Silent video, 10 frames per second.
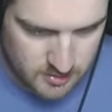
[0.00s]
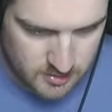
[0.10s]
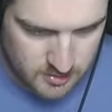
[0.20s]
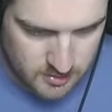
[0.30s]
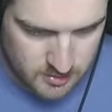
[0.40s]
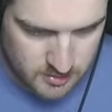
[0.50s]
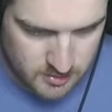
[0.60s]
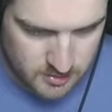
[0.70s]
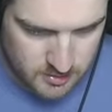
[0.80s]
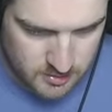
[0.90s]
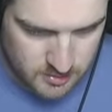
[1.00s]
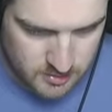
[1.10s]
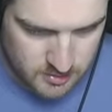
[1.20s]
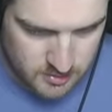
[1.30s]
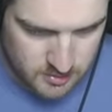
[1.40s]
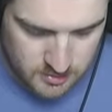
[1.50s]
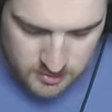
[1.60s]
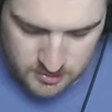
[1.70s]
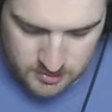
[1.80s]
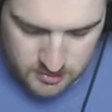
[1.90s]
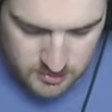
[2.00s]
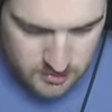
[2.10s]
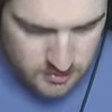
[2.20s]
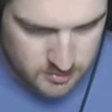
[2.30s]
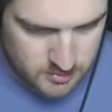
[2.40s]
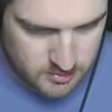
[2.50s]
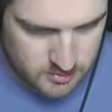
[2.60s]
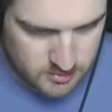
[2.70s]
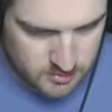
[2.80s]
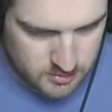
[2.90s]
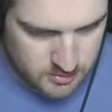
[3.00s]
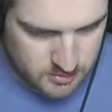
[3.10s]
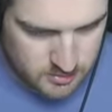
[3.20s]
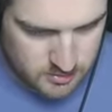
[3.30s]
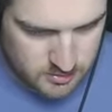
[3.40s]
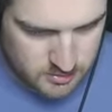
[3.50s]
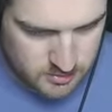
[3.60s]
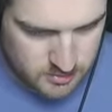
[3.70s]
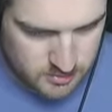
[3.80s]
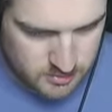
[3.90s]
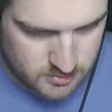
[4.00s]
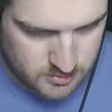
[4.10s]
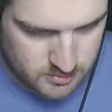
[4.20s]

Nobody speaks.